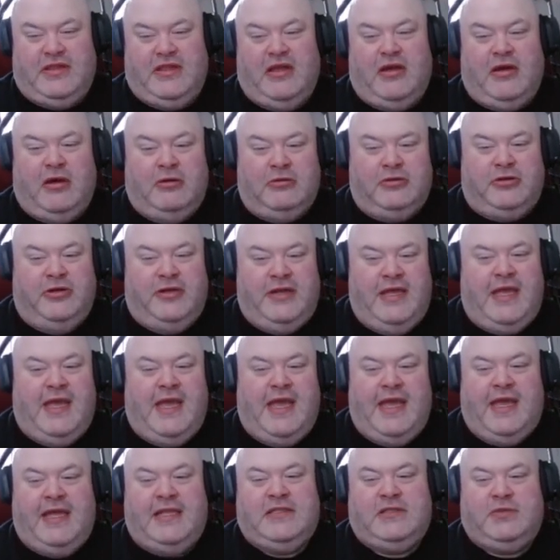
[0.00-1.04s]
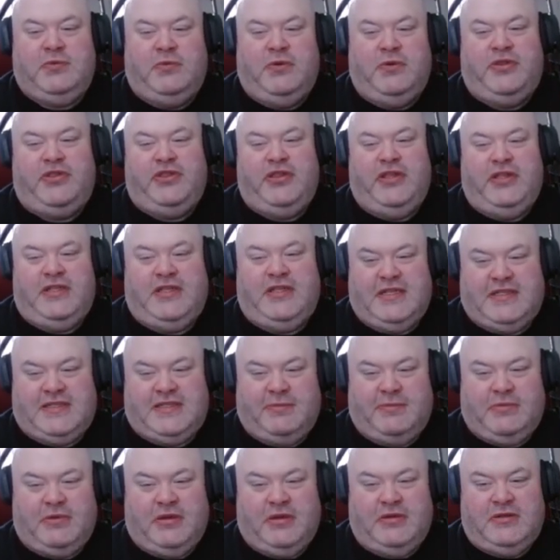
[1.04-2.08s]
alternate heads with the
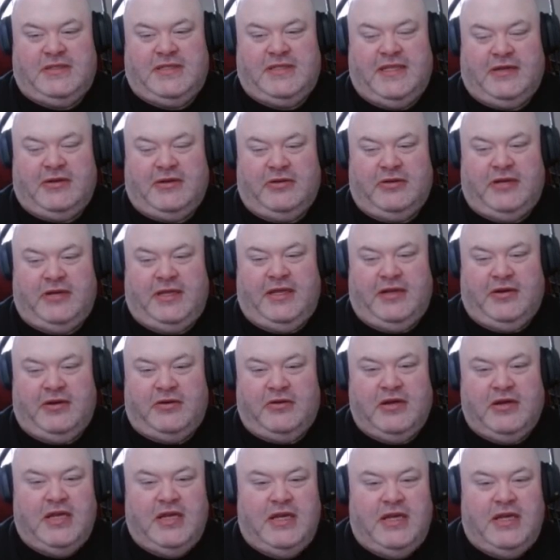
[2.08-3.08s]
Decepticon Seeker here